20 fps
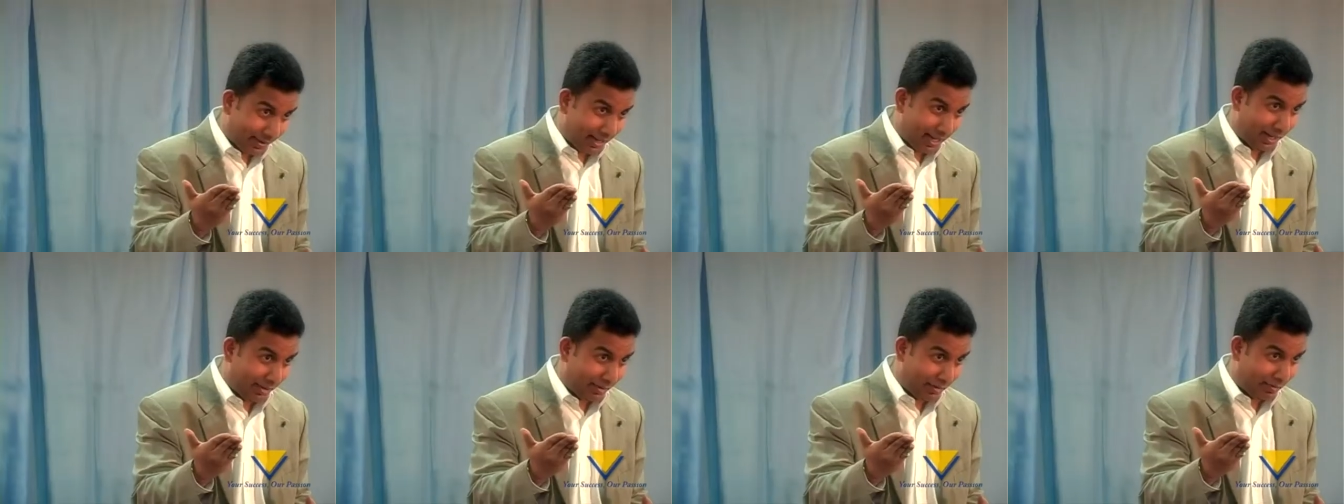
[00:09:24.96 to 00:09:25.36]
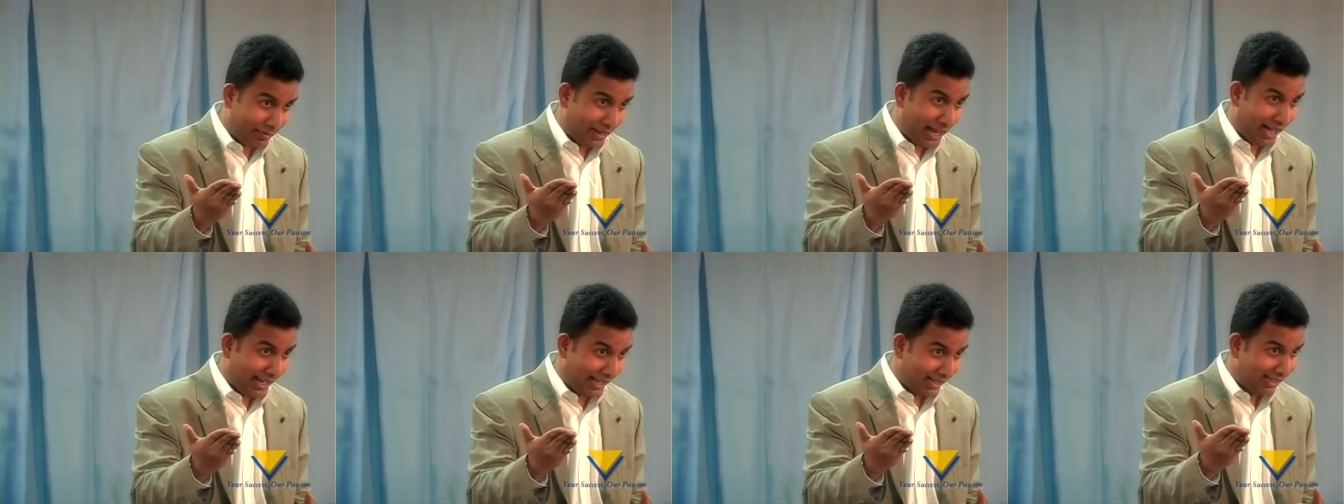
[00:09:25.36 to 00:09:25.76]
all right, to
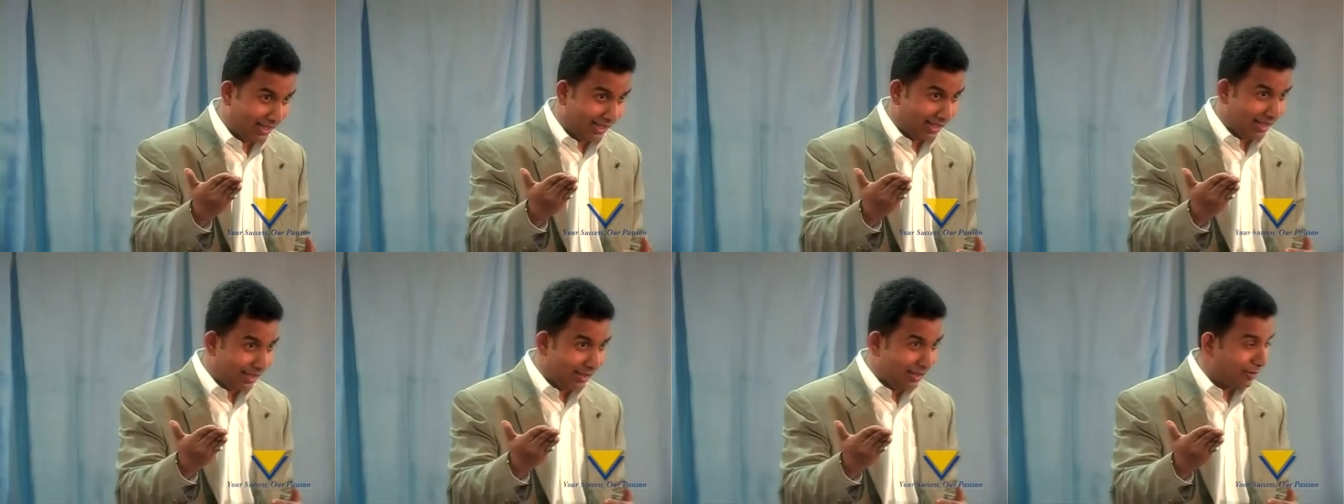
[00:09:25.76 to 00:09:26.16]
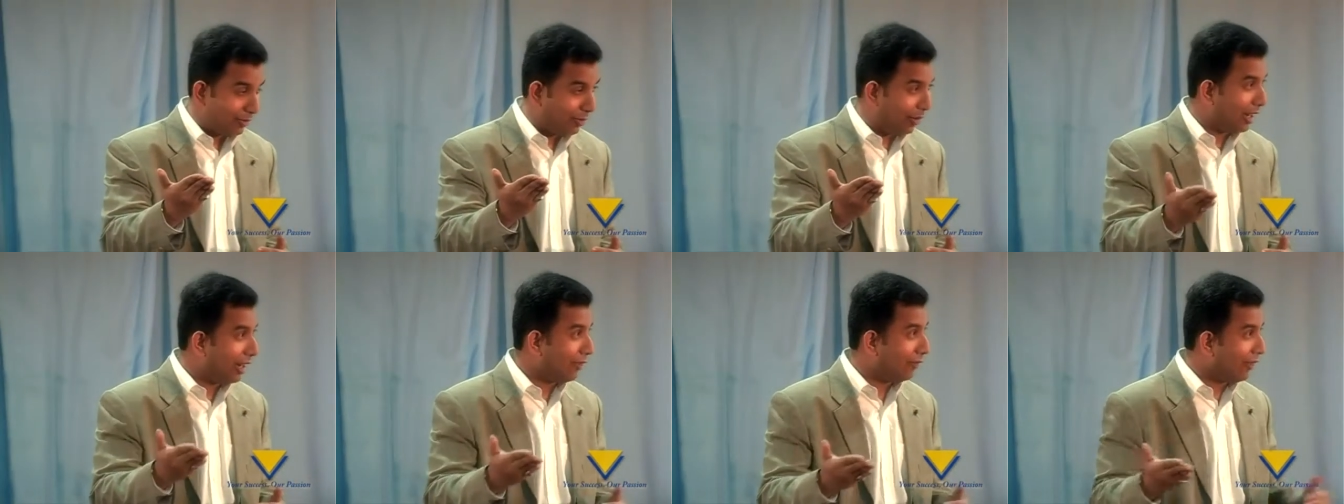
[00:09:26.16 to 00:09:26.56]
fly.
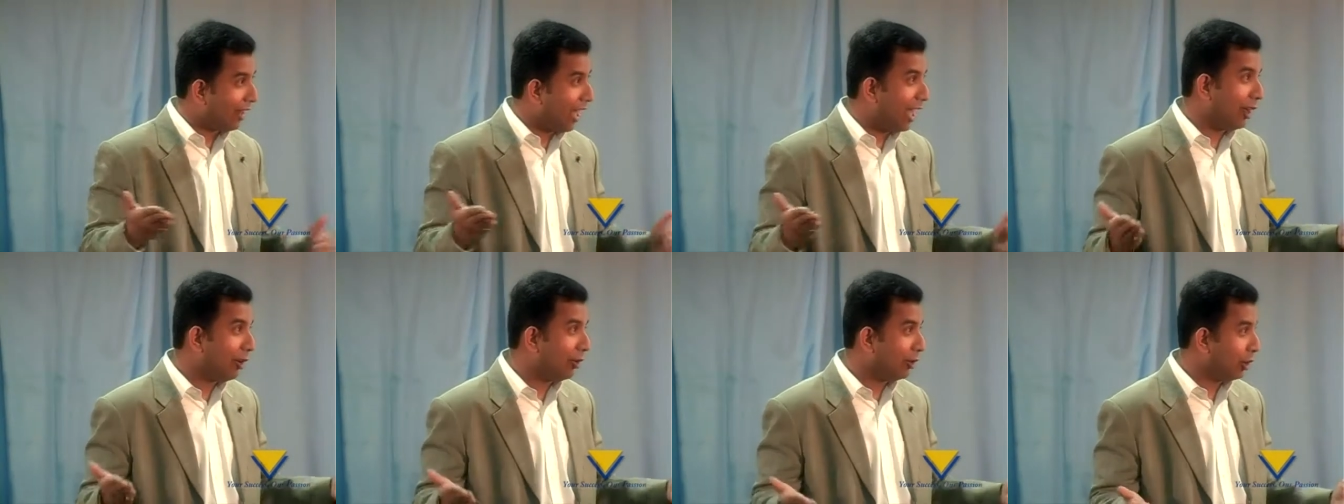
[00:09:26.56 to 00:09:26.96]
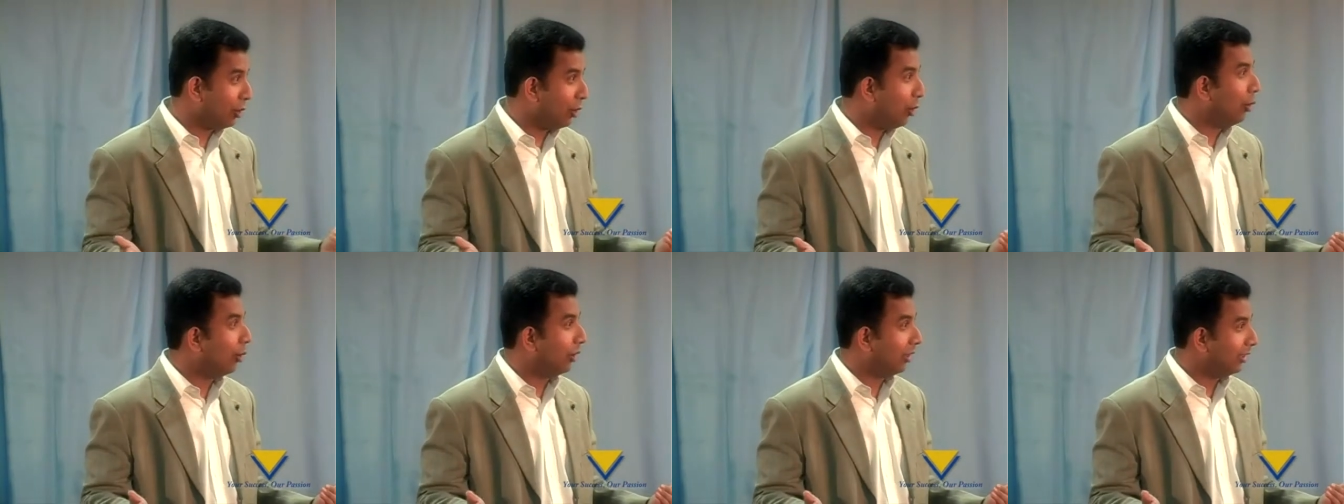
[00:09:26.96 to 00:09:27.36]
Forget flying on
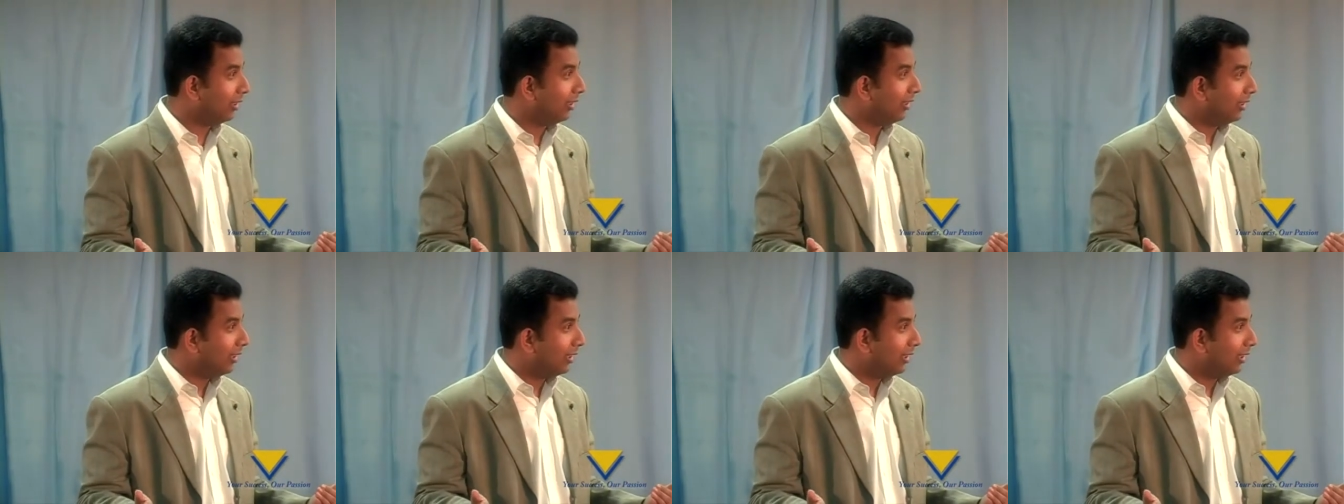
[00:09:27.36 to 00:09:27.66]
your own.